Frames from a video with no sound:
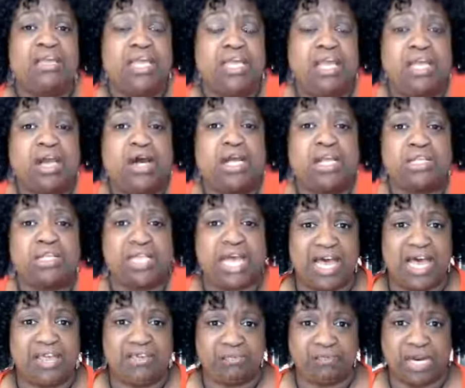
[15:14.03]
on a
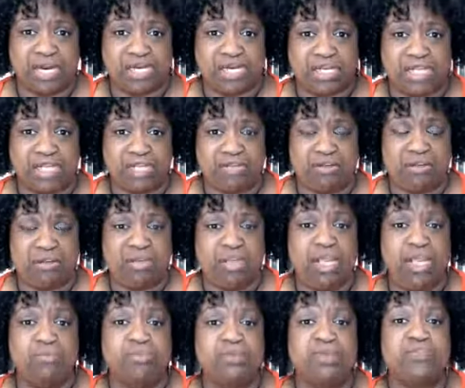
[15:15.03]
live market
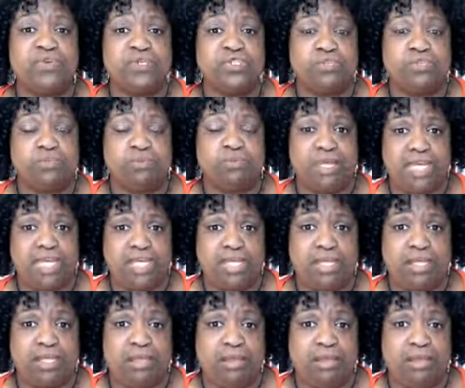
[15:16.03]
with virtual
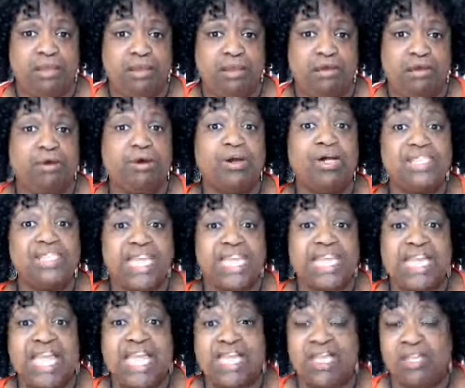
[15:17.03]
money on
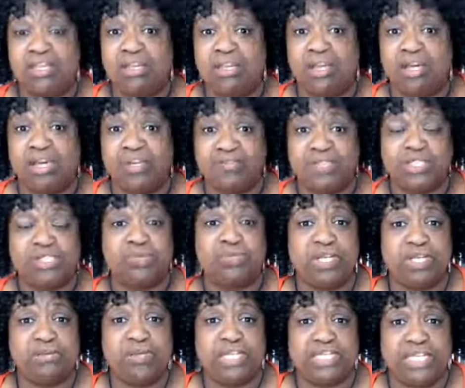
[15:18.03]
day 8 of the
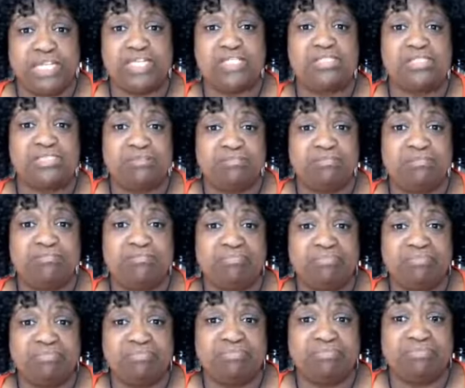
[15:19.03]
21 days.
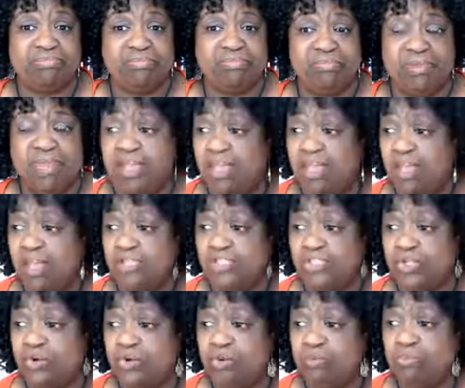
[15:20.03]

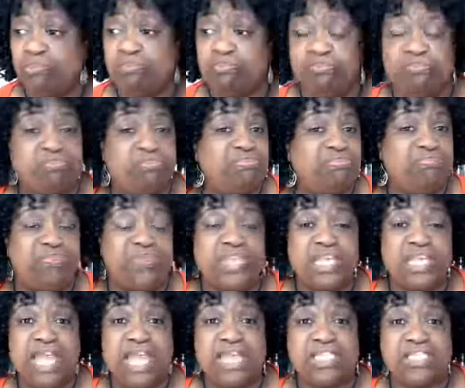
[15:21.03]
So
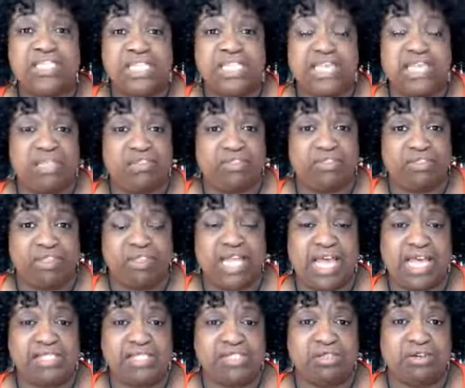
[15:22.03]
the 18th,
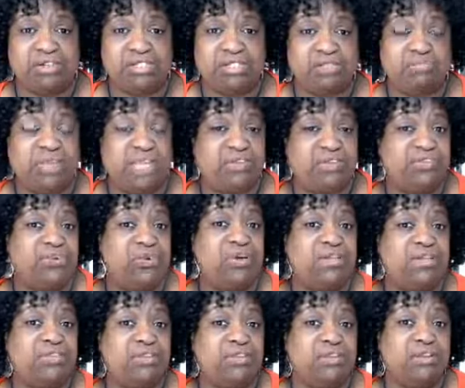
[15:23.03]
class starts May
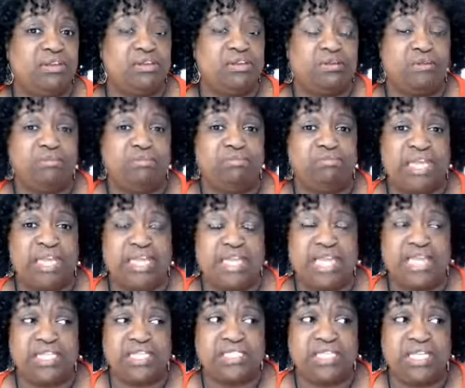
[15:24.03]
4th, May
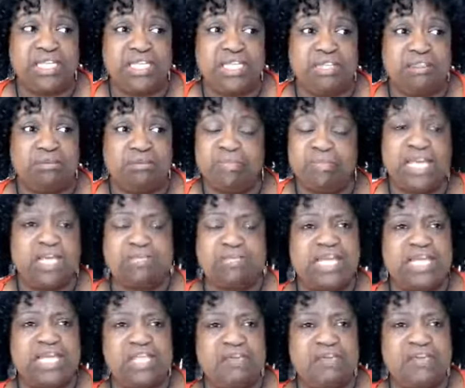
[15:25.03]
18th, May
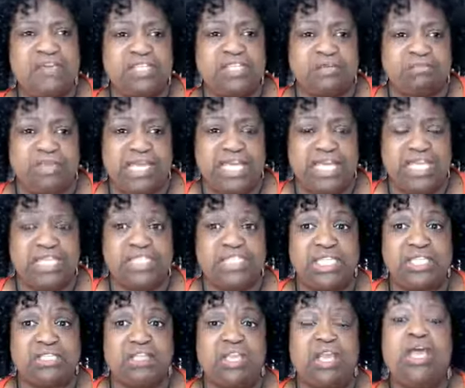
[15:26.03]
11th, and May
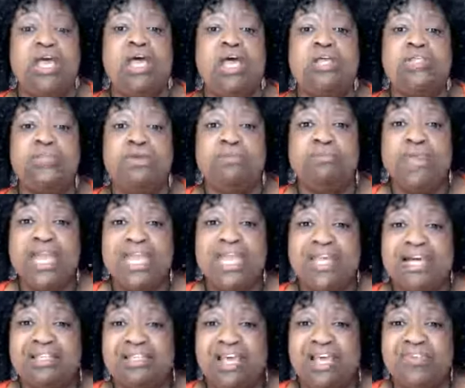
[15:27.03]
18th. Your May
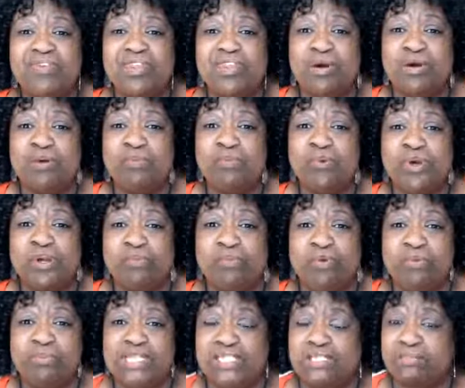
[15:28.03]
11th homework
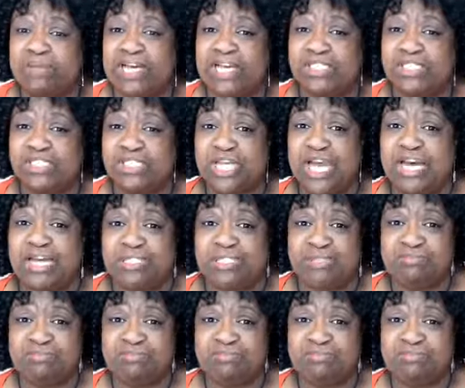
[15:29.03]
will be to buy a stock.